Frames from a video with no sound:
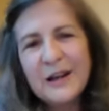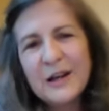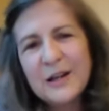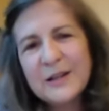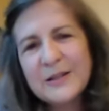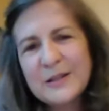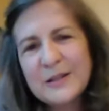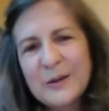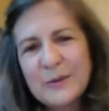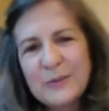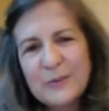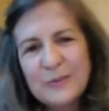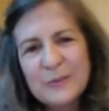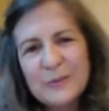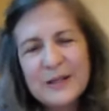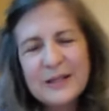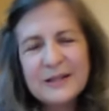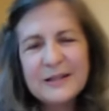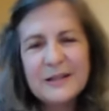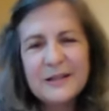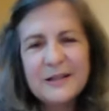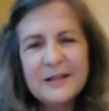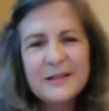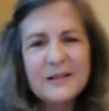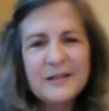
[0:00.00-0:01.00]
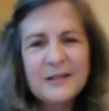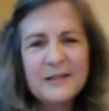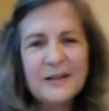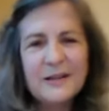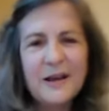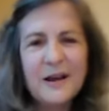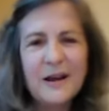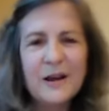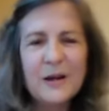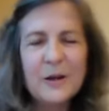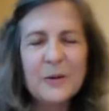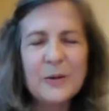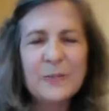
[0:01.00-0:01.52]
So this is
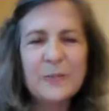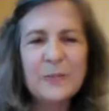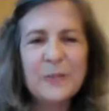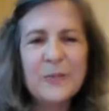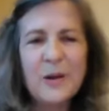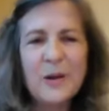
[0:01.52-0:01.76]
a